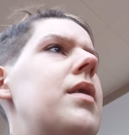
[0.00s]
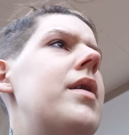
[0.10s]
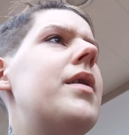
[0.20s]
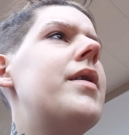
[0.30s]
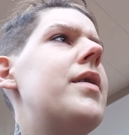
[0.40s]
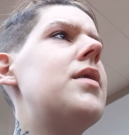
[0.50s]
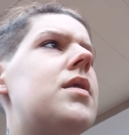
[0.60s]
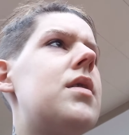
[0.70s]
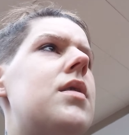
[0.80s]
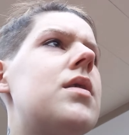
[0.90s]

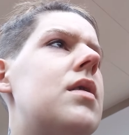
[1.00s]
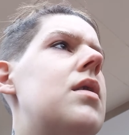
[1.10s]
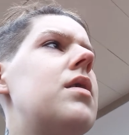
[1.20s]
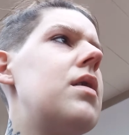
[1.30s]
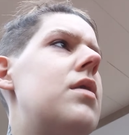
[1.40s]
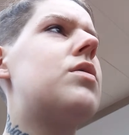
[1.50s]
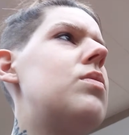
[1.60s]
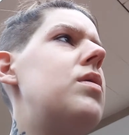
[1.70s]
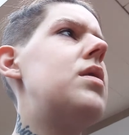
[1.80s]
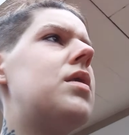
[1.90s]
is, I do
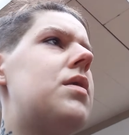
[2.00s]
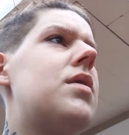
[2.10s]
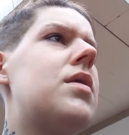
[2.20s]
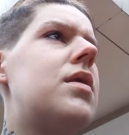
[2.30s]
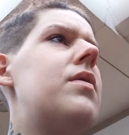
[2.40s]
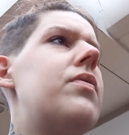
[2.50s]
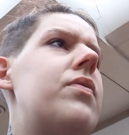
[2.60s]
need other stuff,